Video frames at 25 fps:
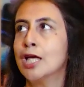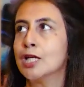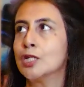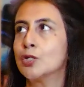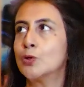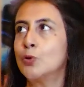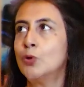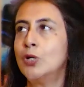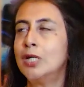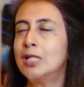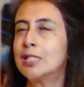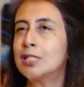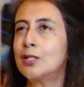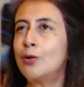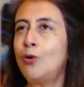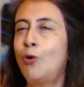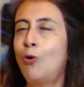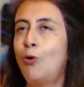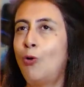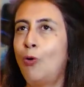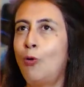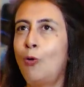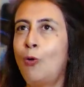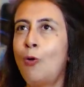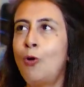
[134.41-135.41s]
So it's a
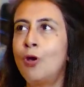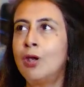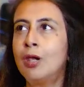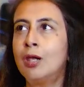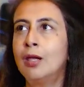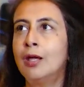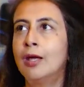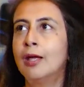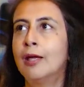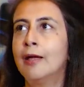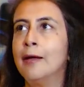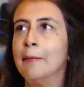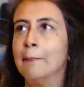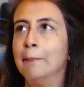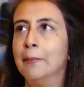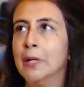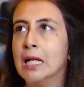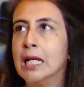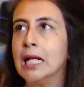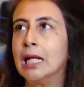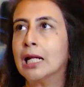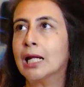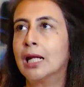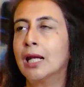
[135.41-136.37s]
whole middle